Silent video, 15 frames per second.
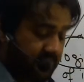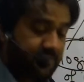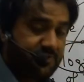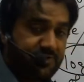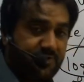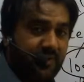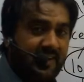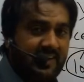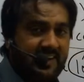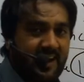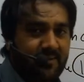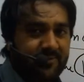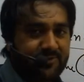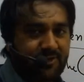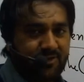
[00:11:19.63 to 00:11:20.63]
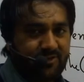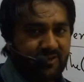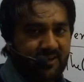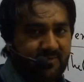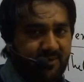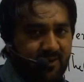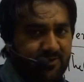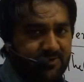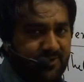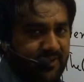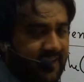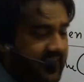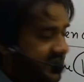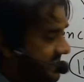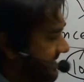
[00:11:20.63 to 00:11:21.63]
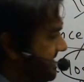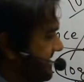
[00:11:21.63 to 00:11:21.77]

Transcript: surely I'm talking about your writing